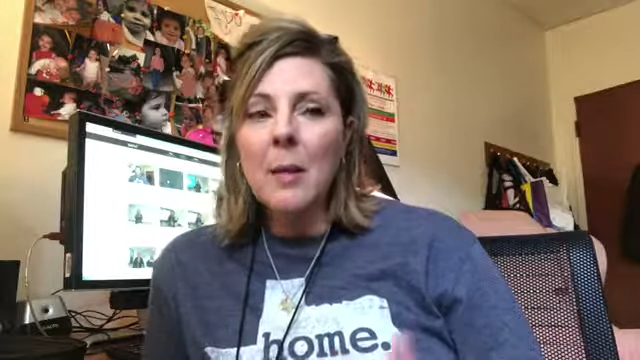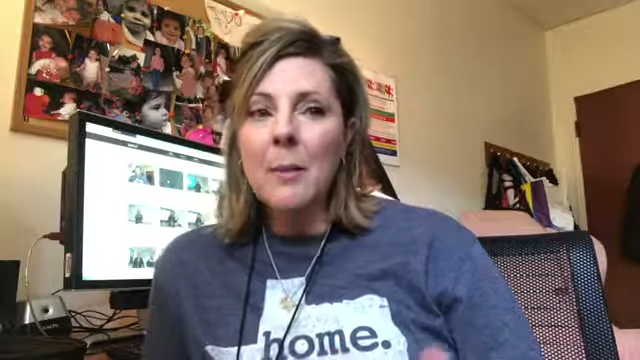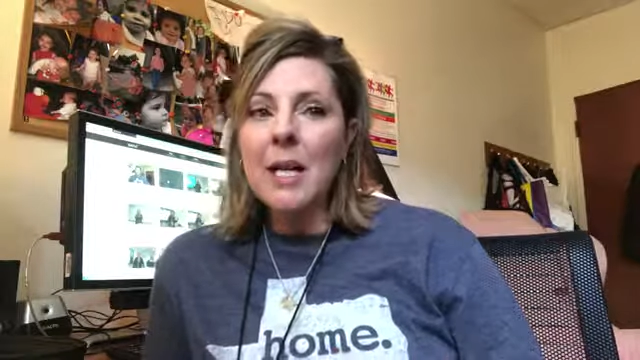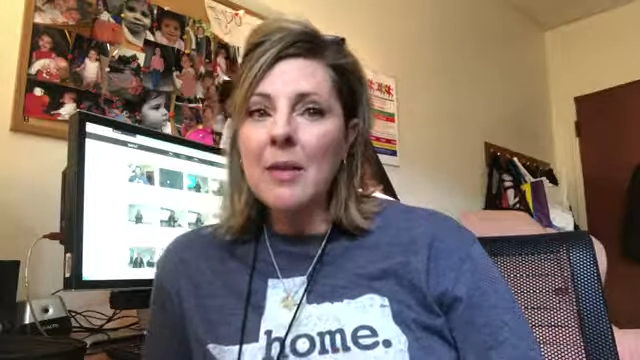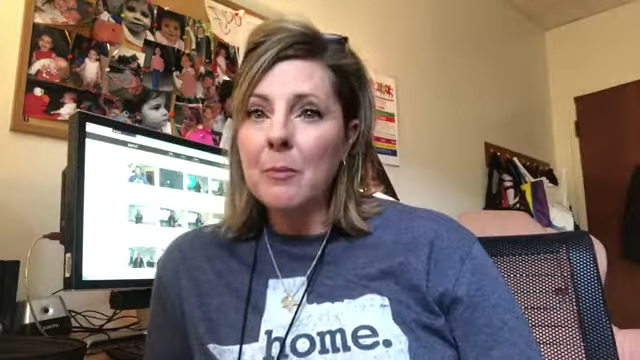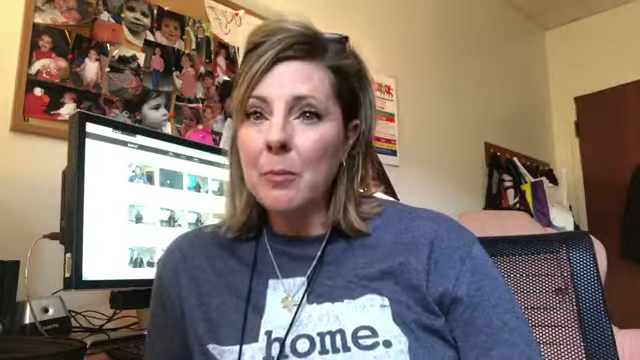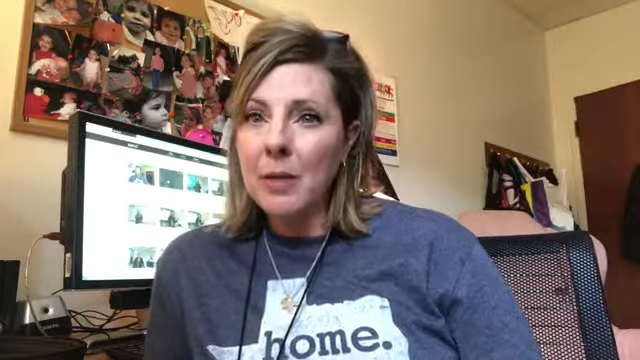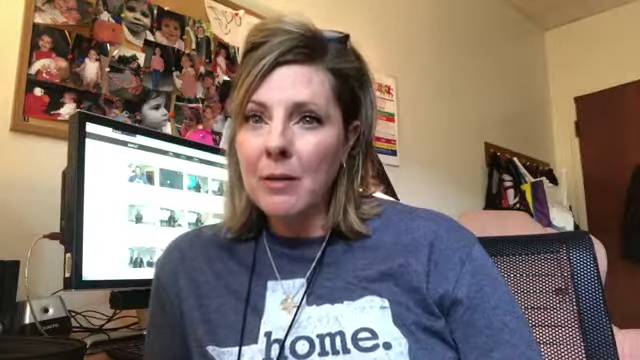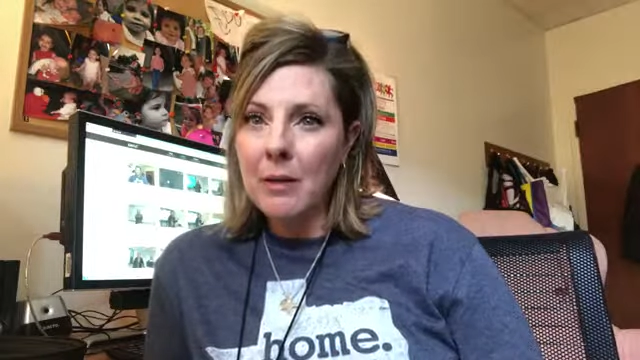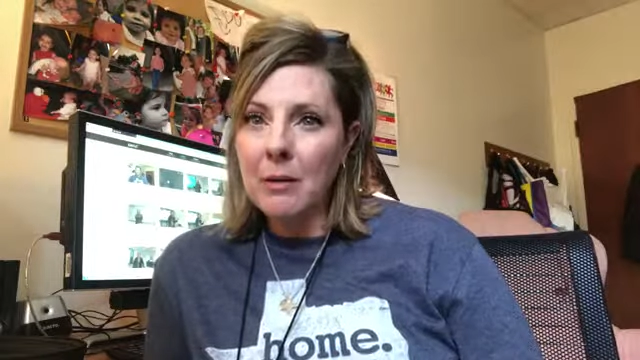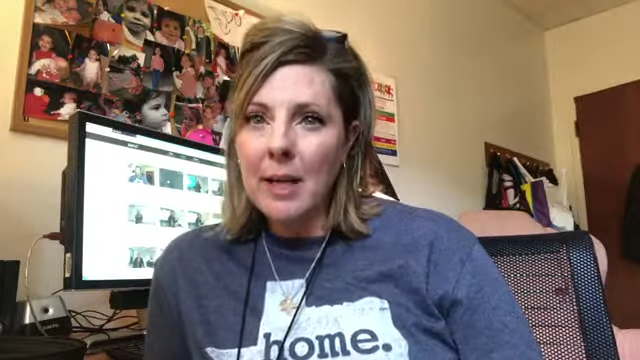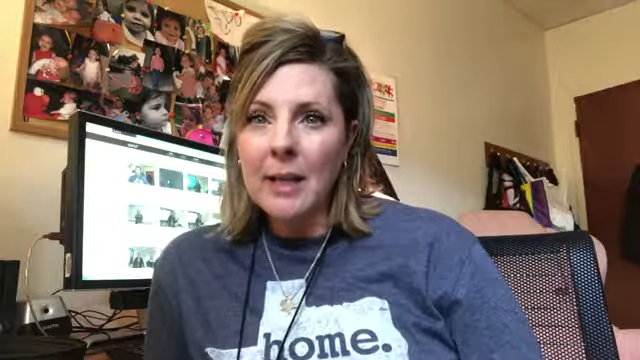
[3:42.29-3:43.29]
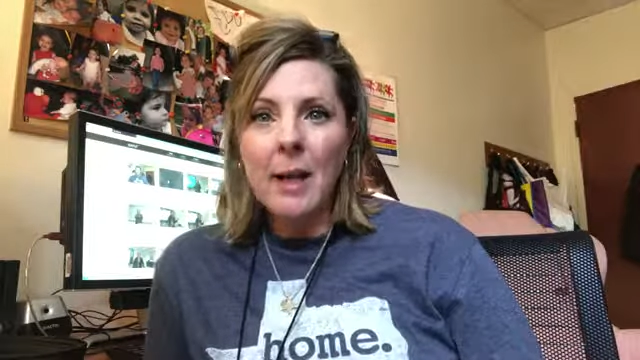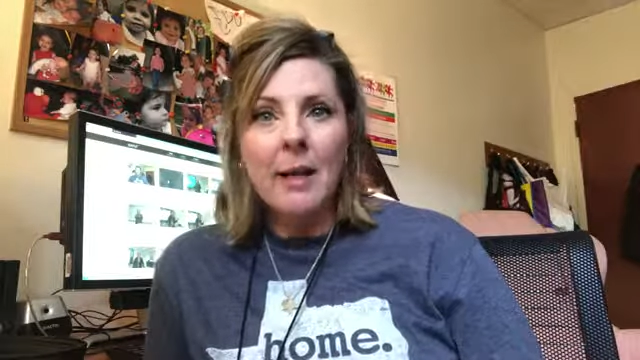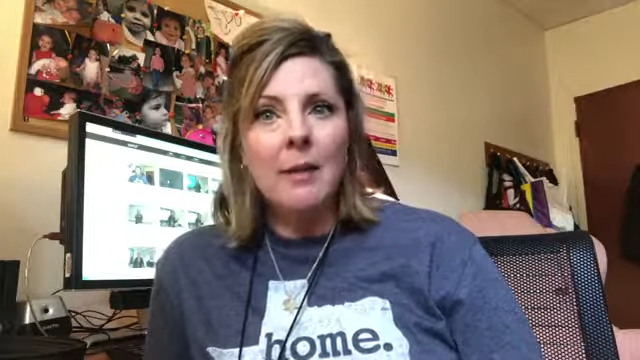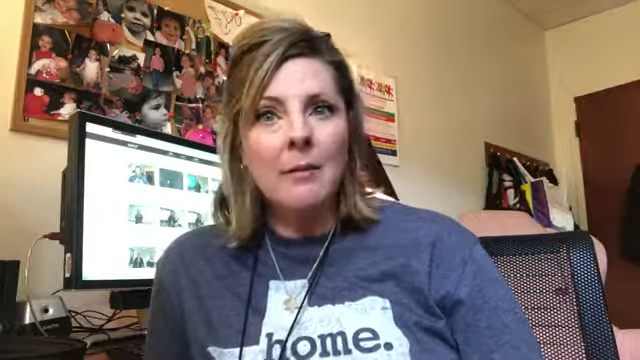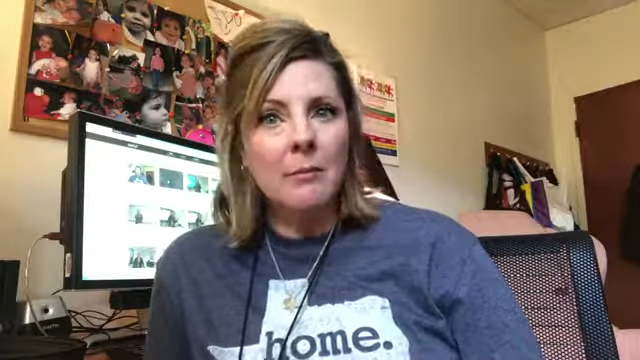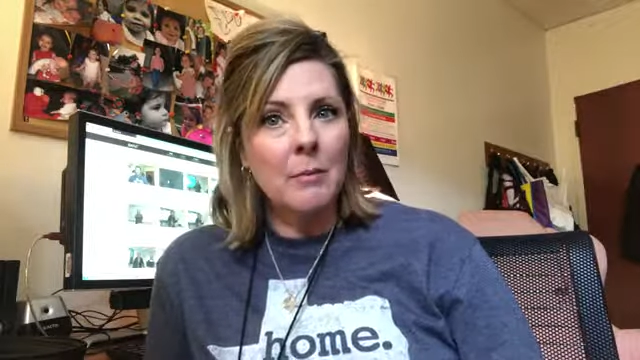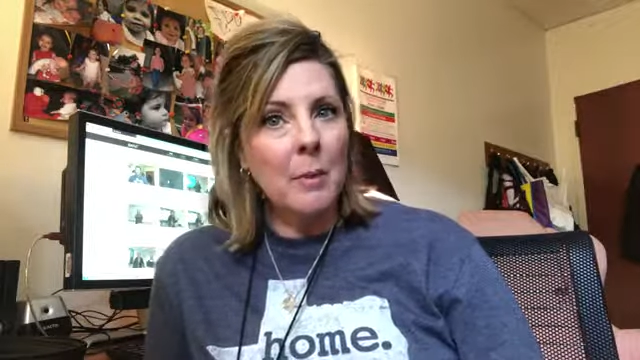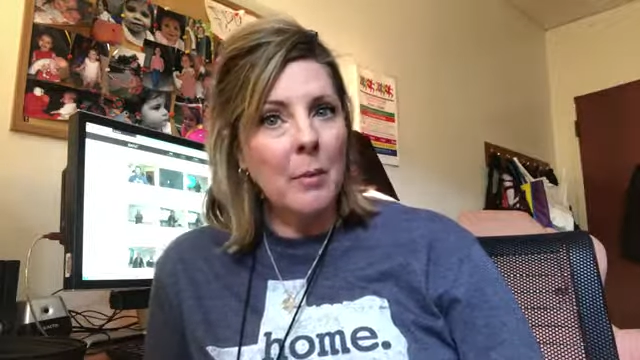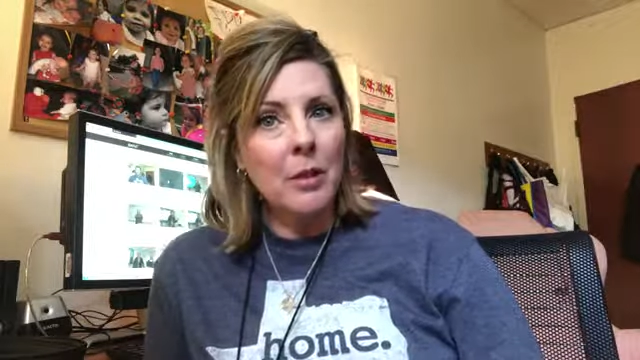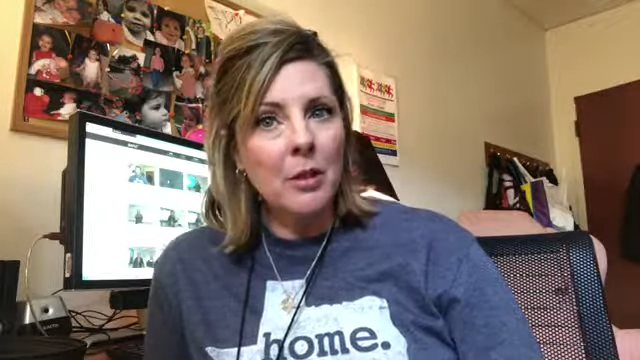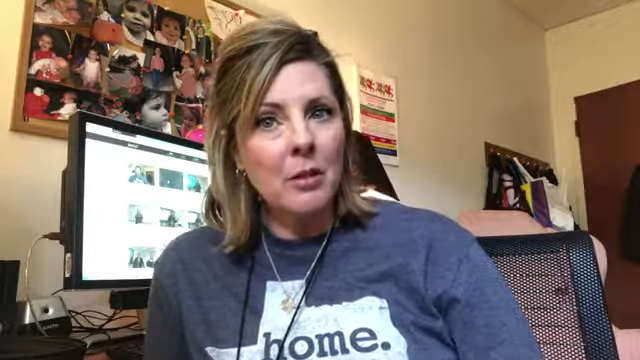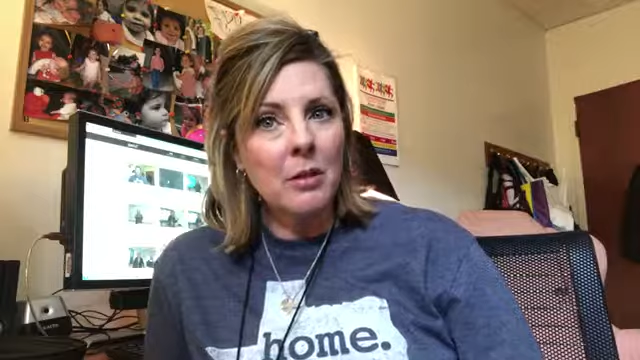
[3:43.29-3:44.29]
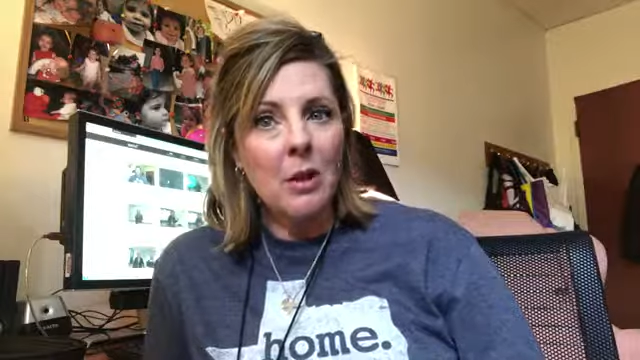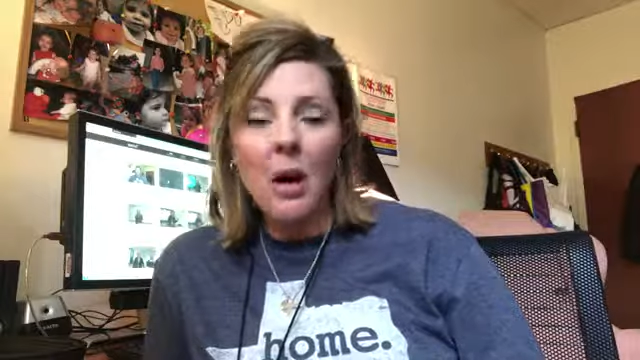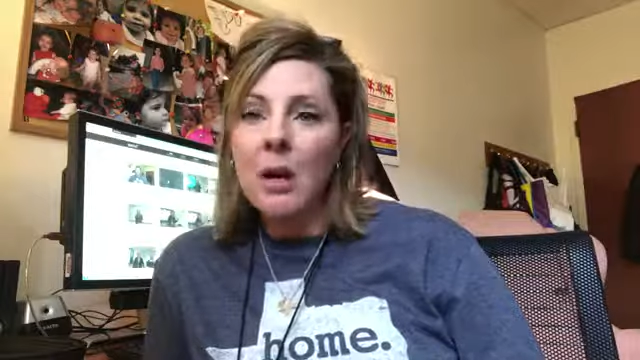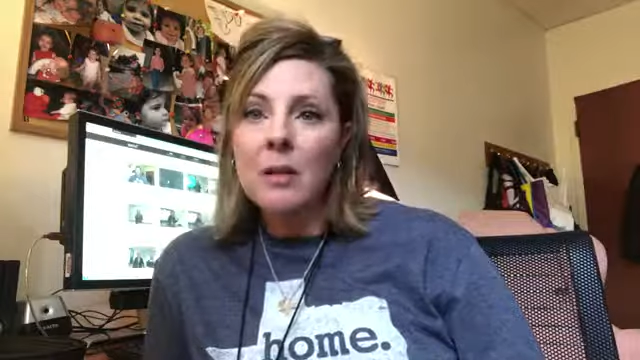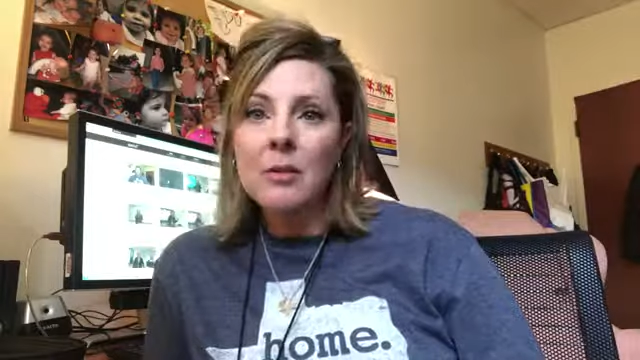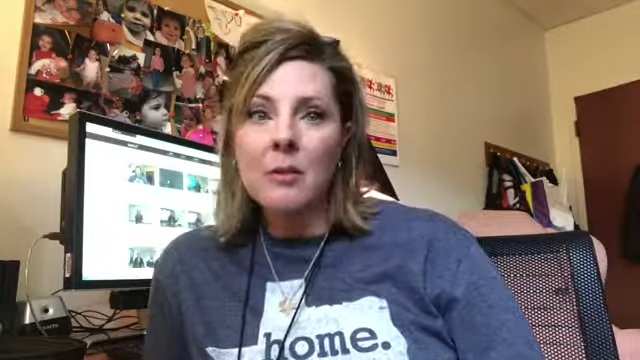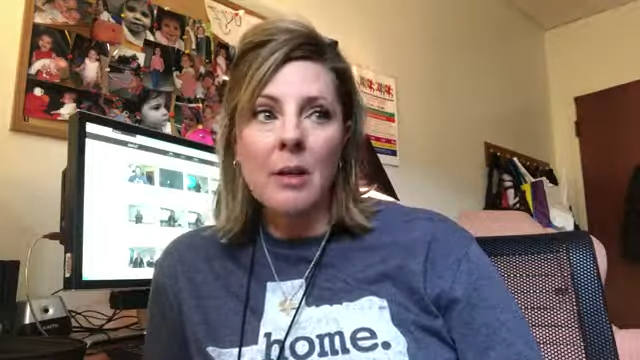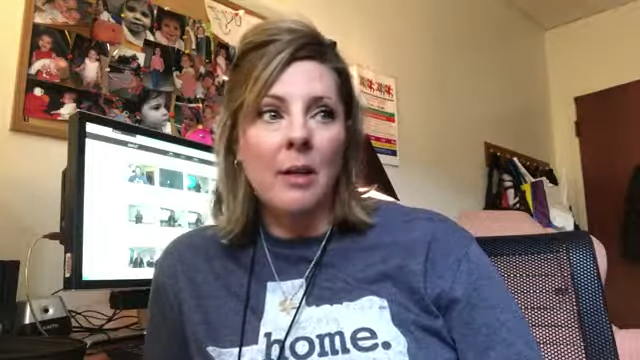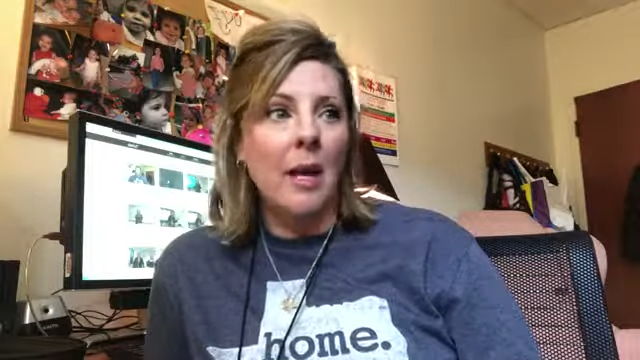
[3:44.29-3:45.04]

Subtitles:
I might even put in there like, hey, maybe we should talk so that